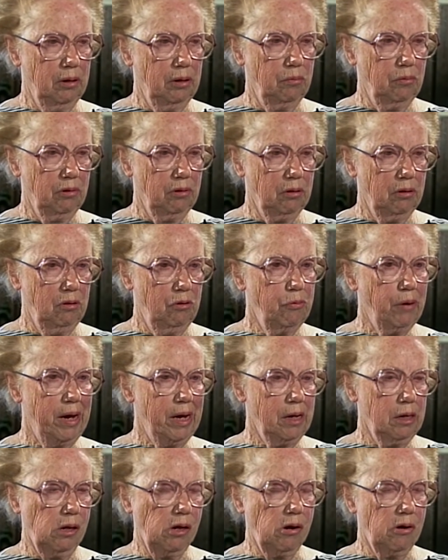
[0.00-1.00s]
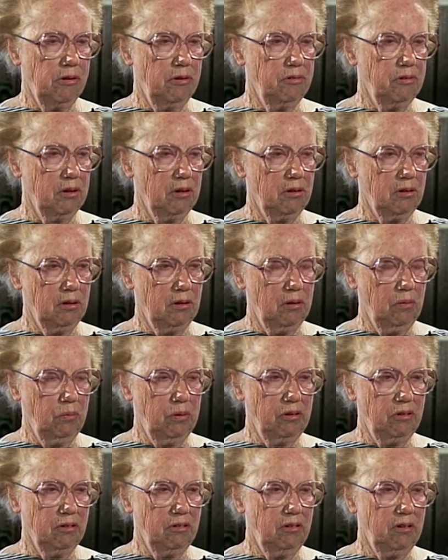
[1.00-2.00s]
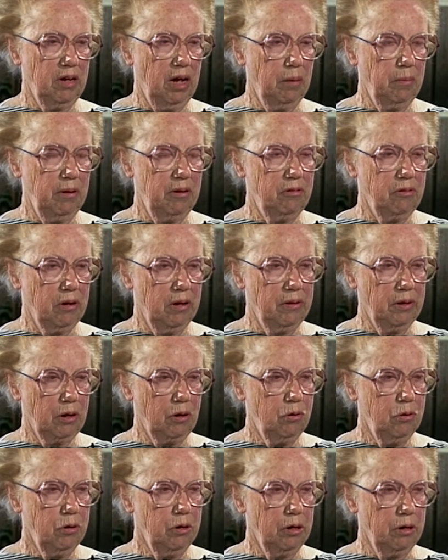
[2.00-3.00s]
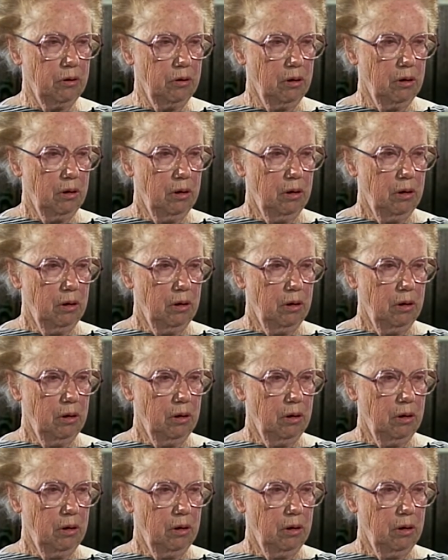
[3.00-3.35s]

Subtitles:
There was a dry cleaners that was established on the corner.